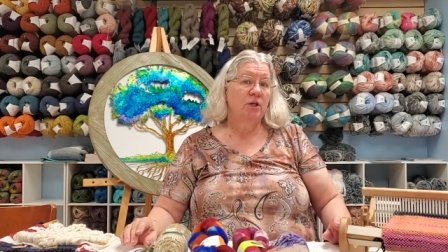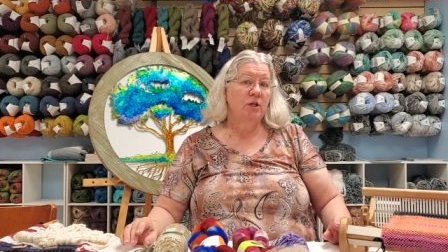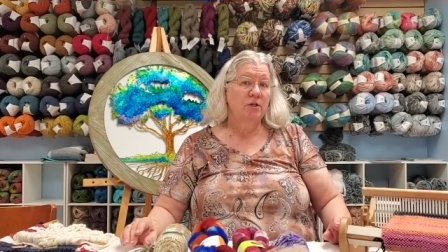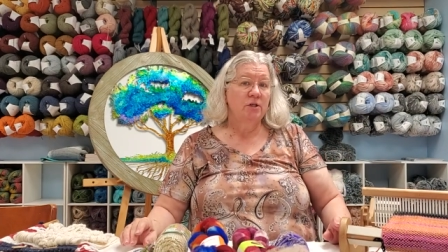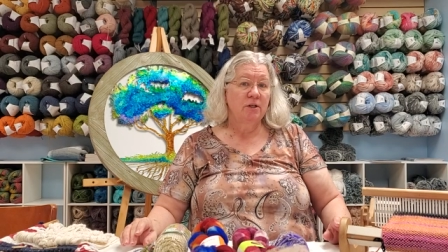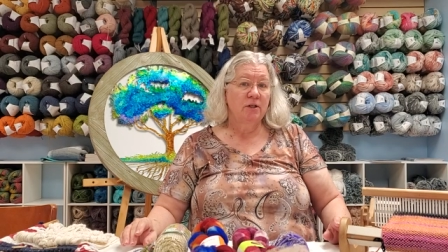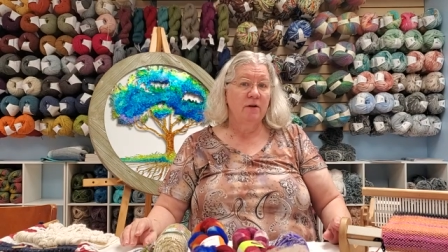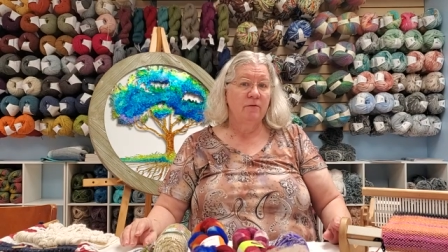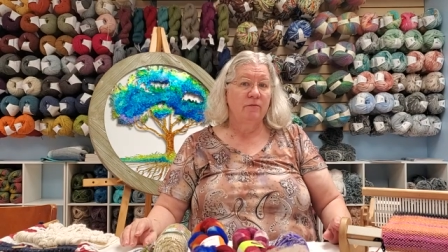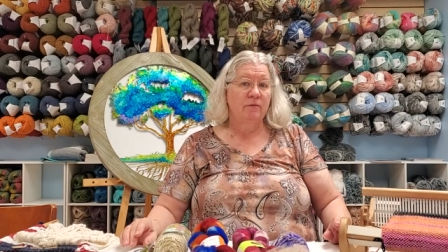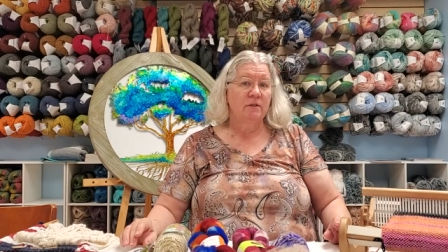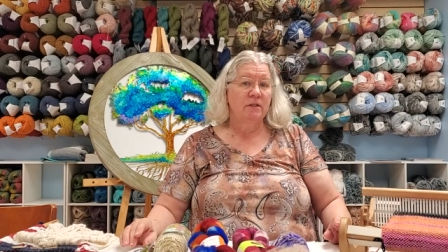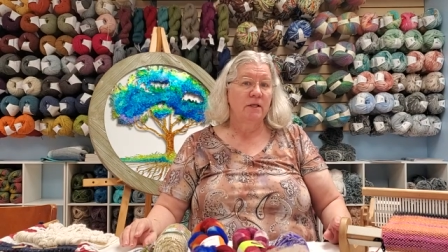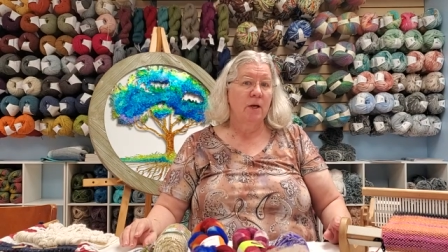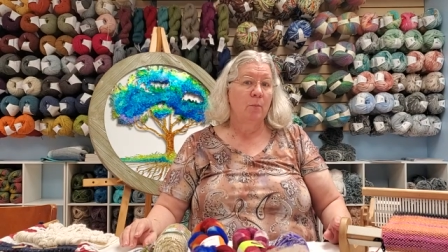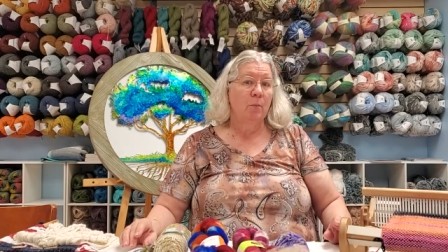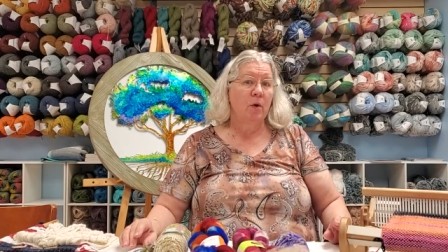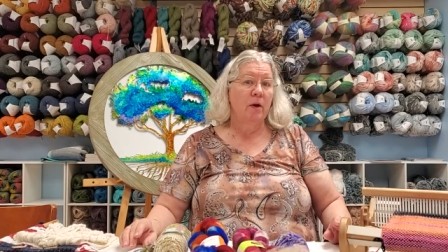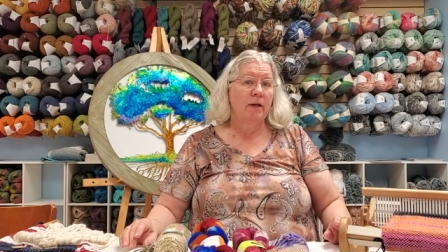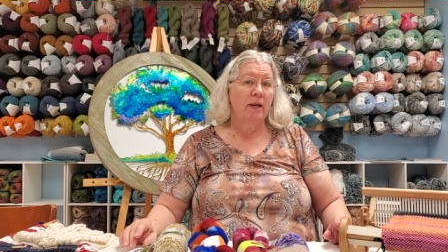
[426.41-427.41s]
usually for
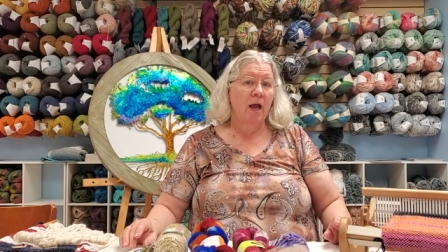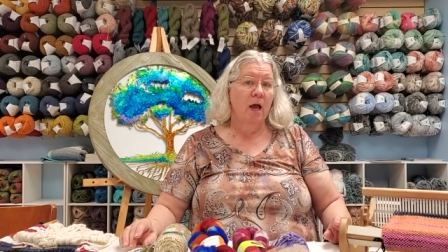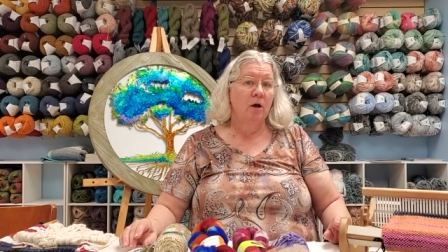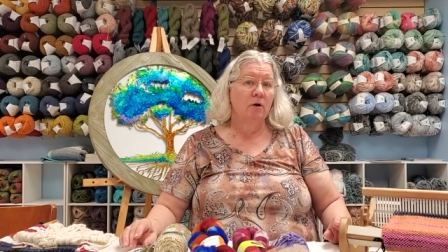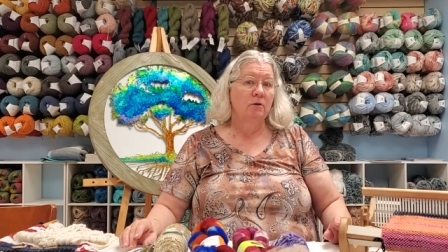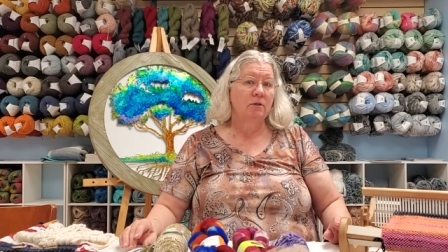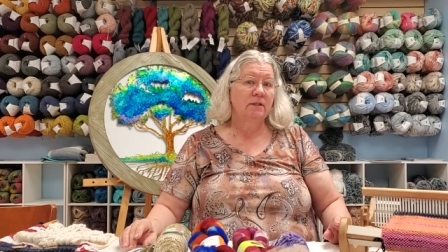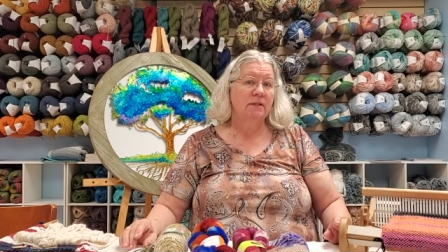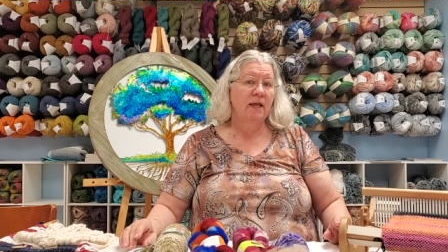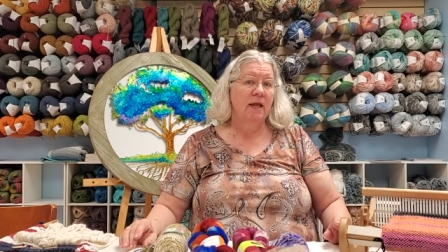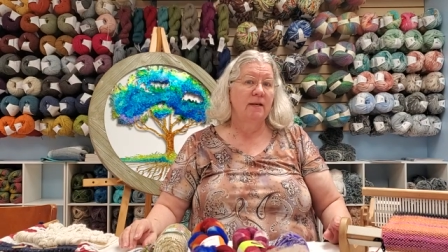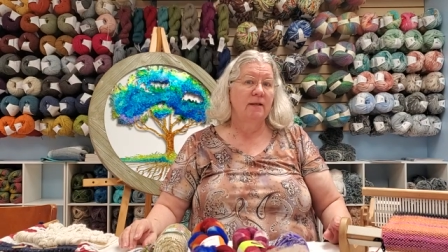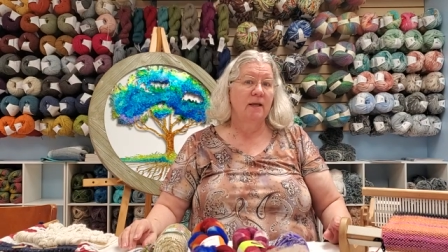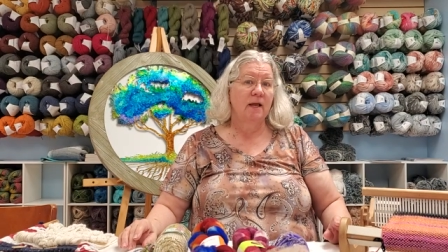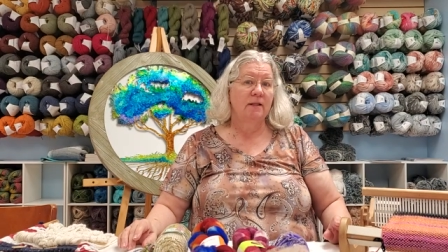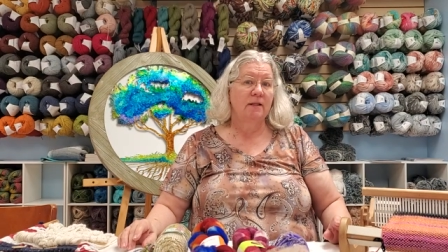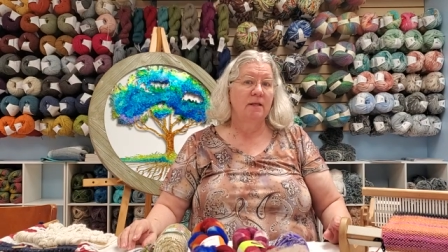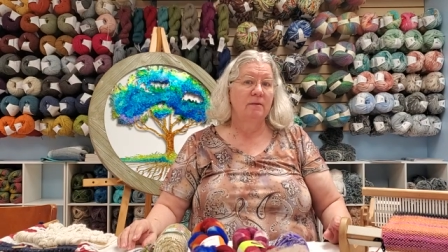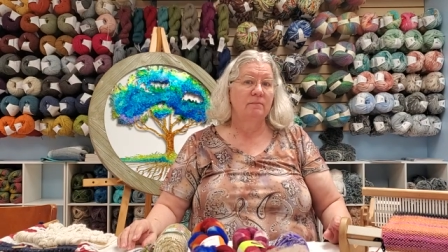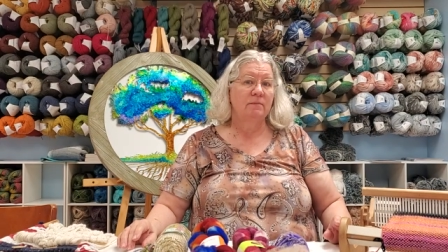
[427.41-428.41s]
someone else and
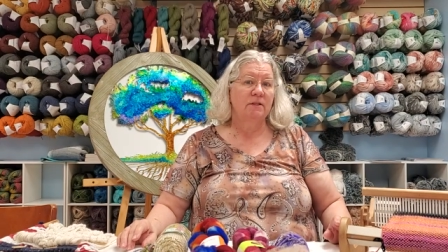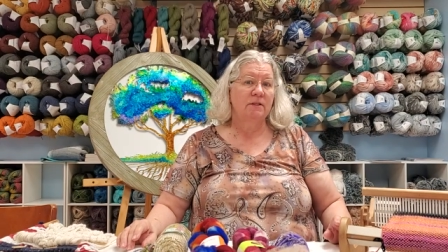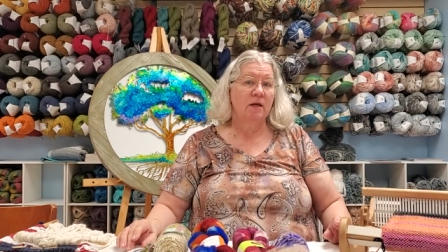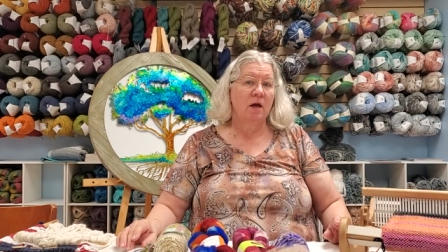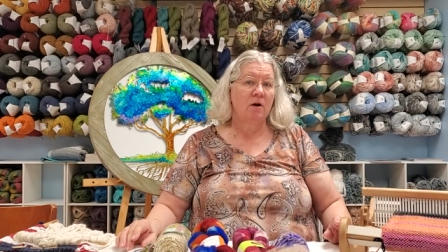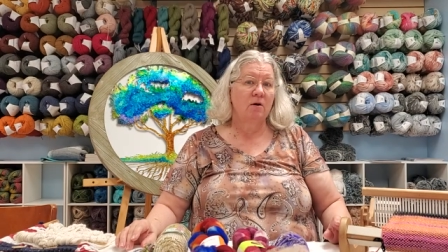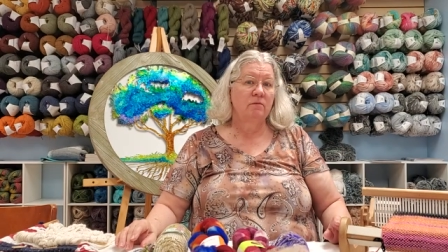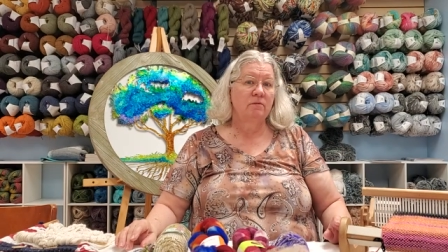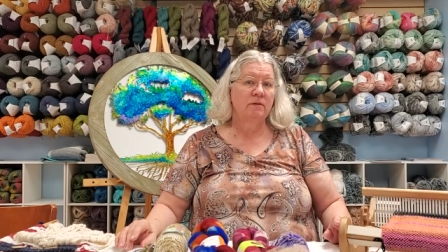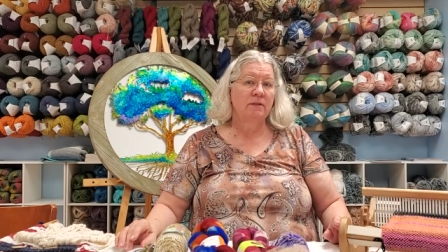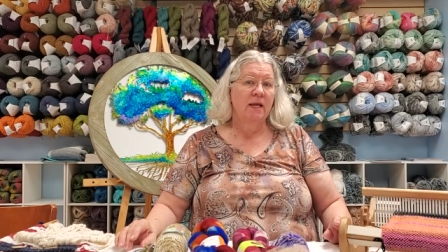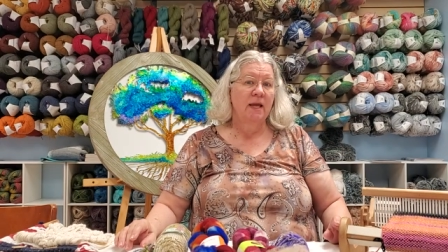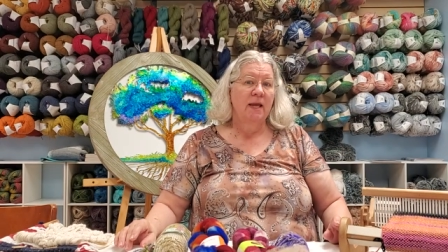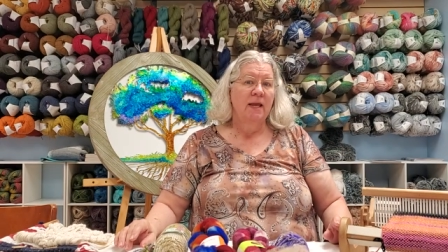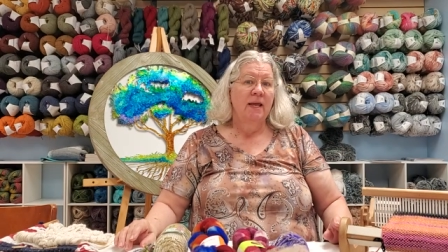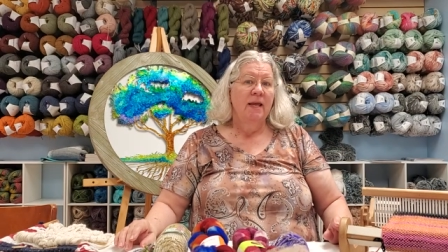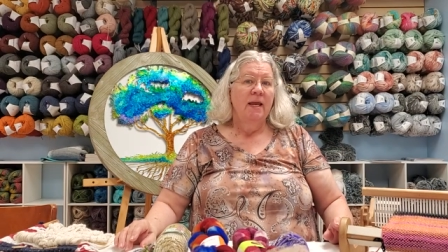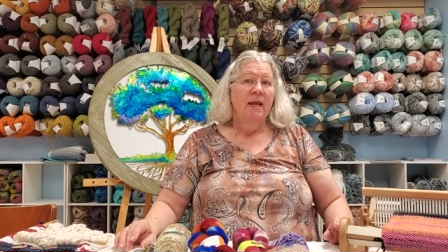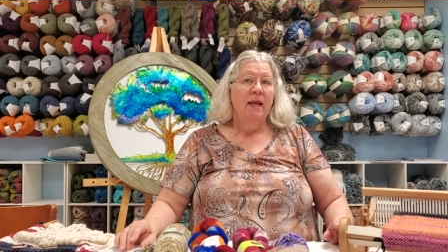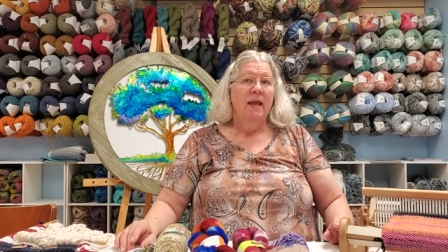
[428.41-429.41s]
not themselves,
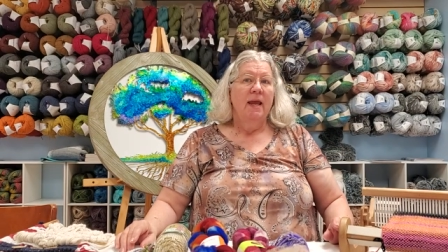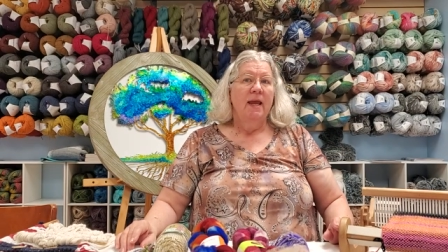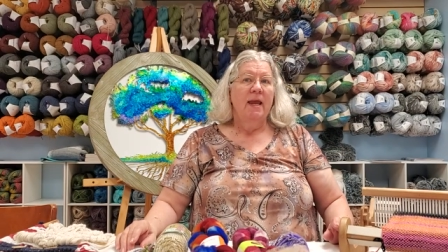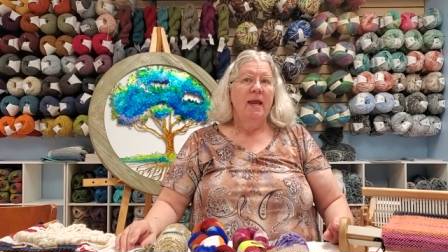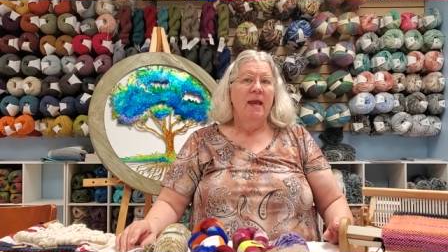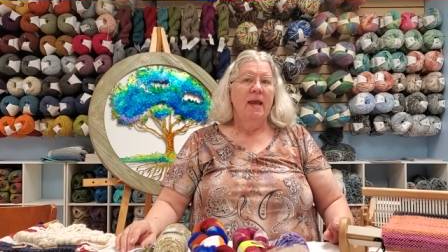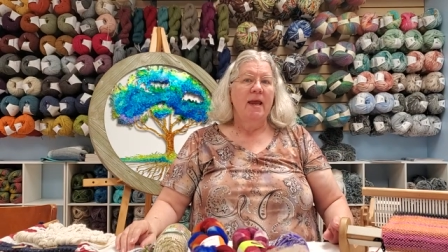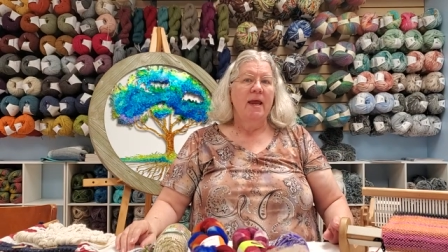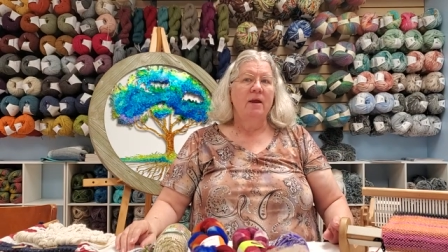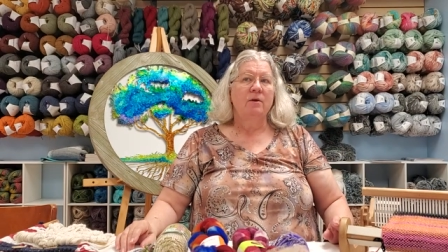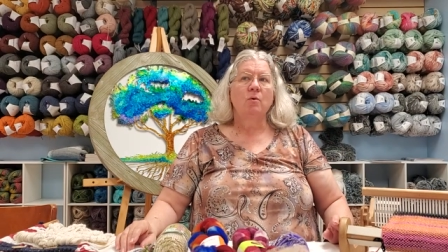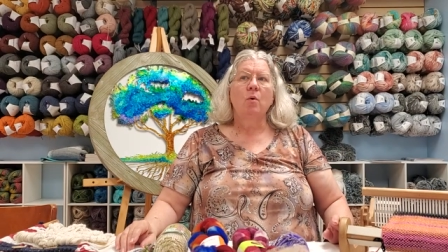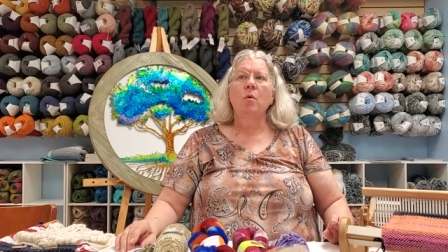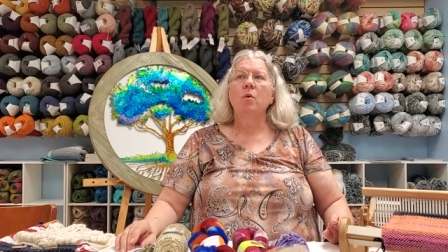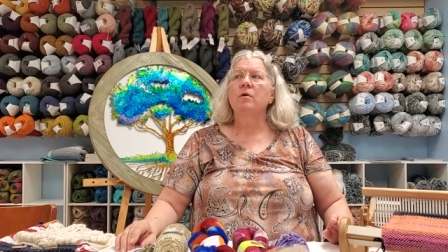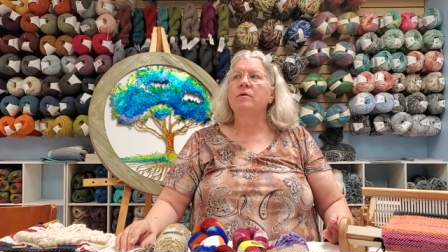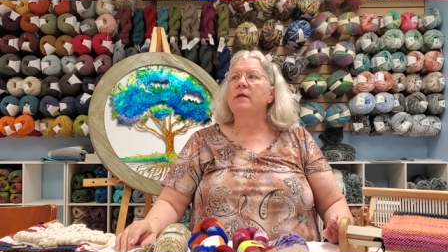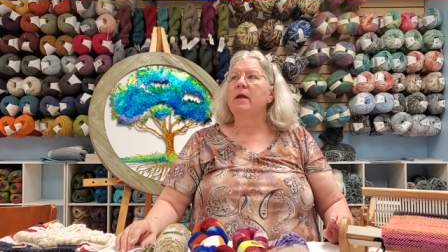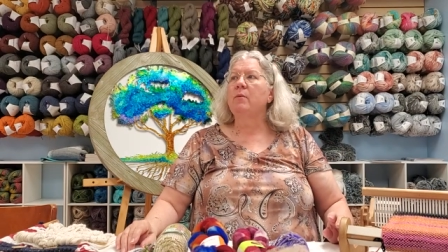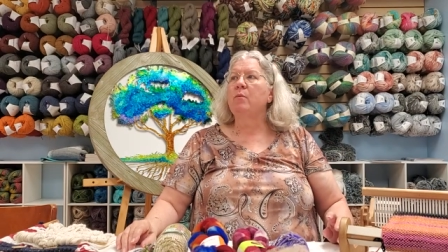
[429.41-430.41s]

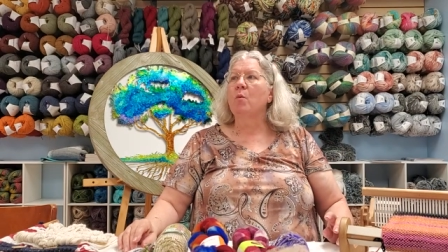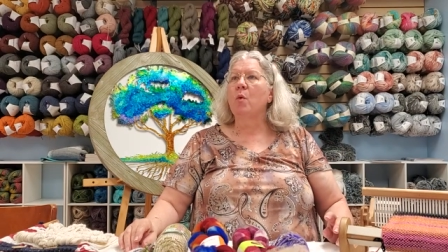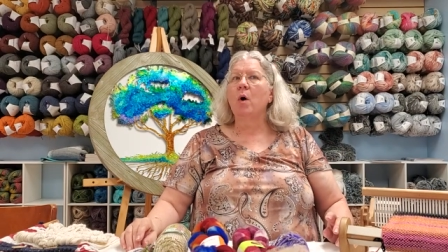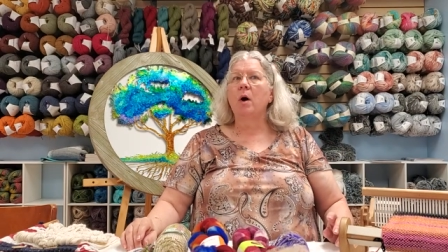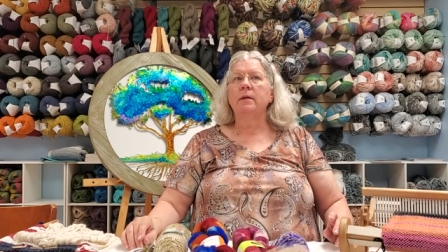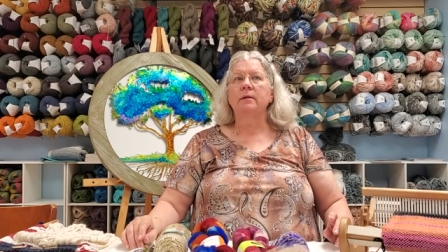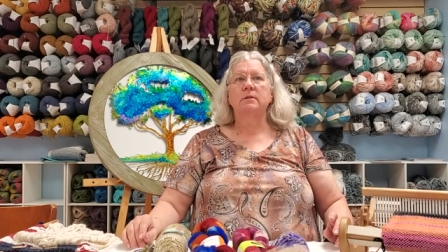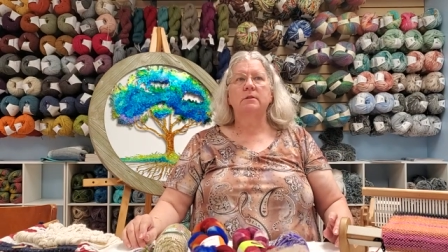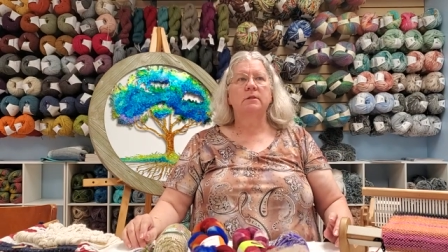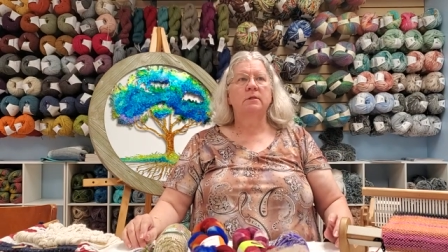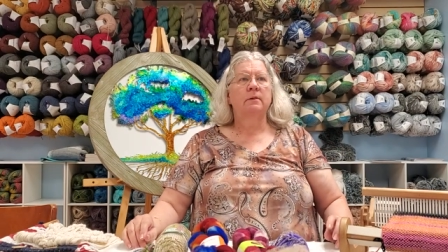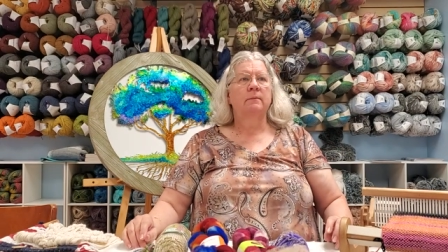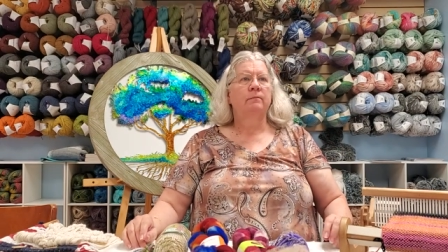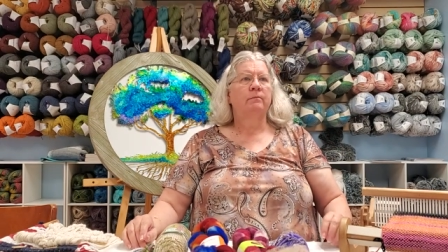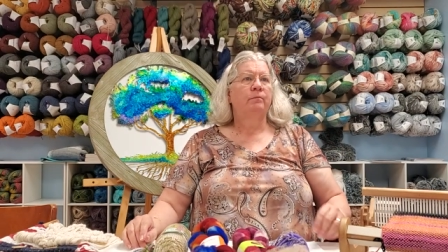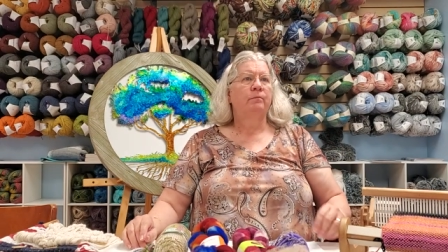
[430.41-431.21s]
or they want